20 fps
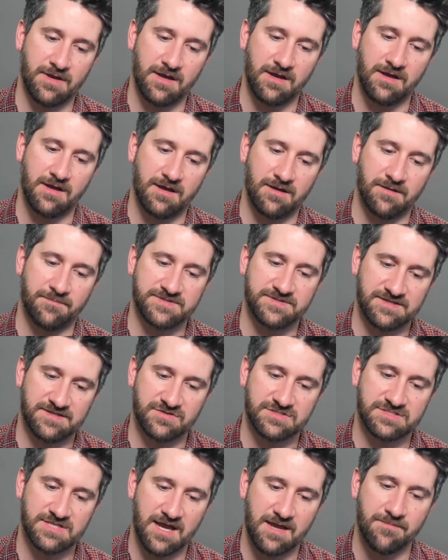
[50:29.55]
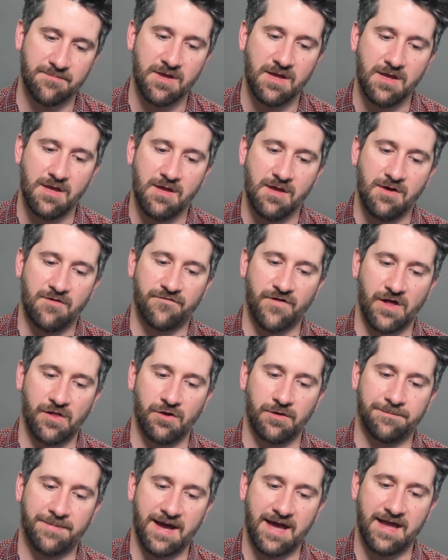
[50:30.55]
Uh, Pacific time,
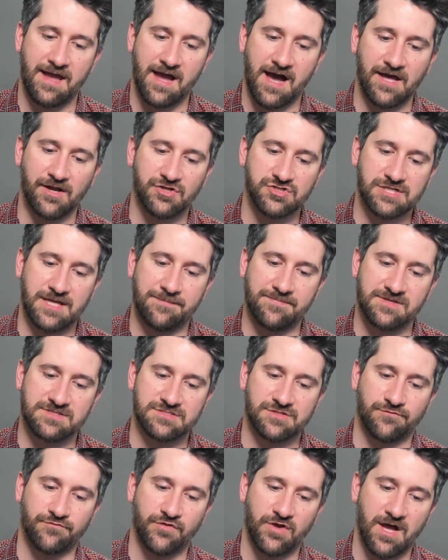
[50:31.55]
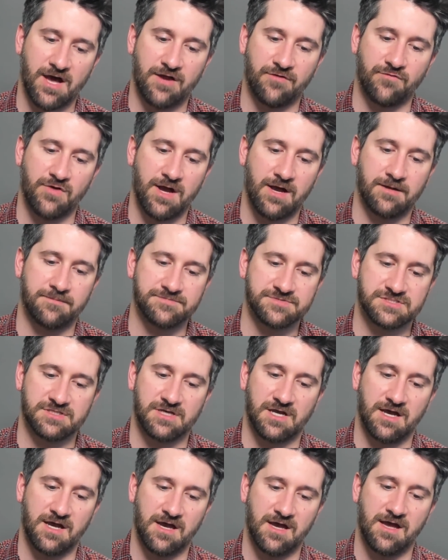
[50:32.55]
followed by Idle Champions of the Forgotten Realms,
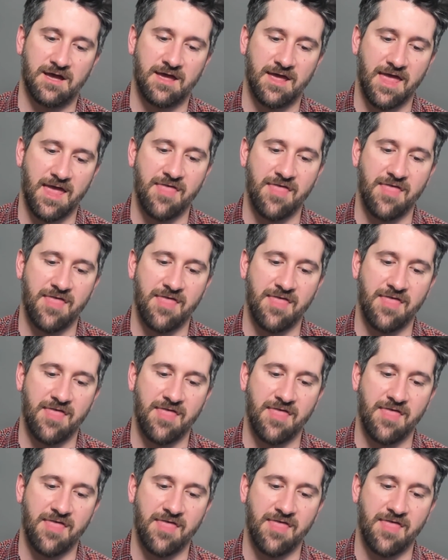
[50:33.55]
uh,